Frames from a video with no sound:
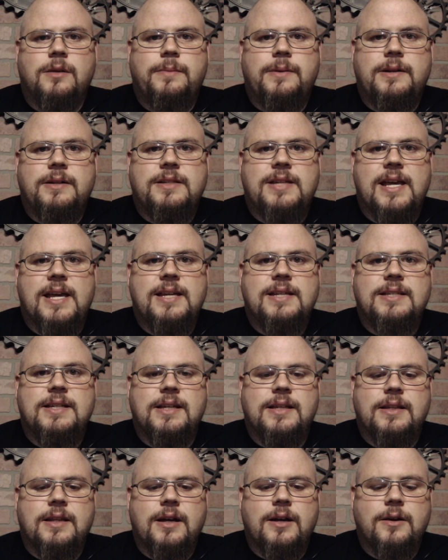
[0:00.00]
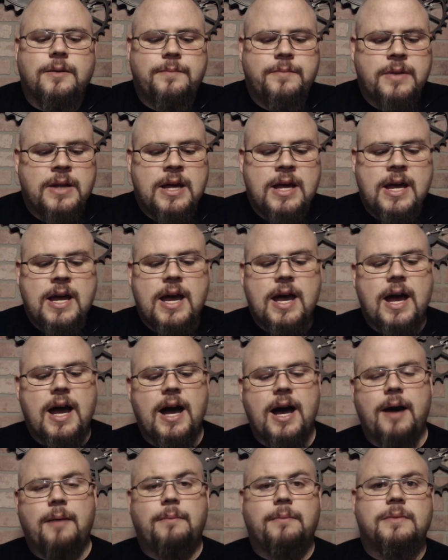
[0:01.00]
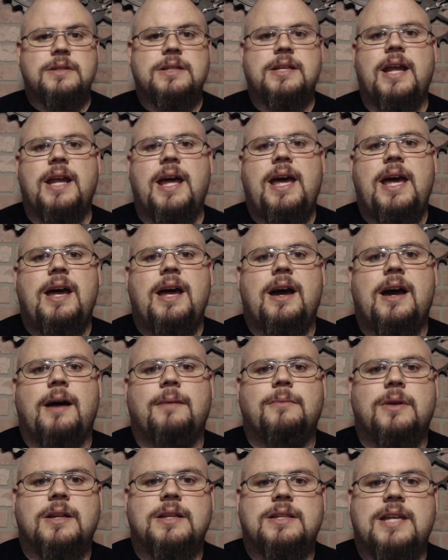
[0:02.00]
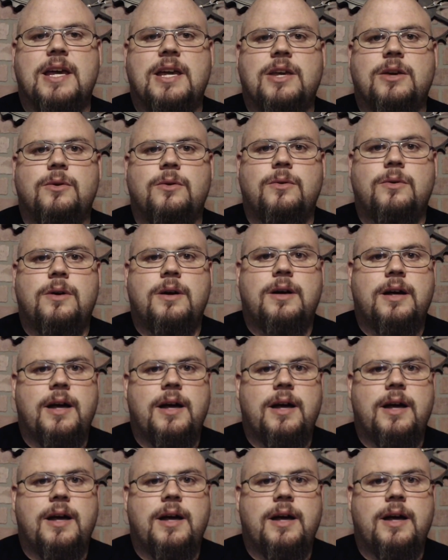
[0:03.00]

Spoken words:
bit of tasting there. Today I'm going to take you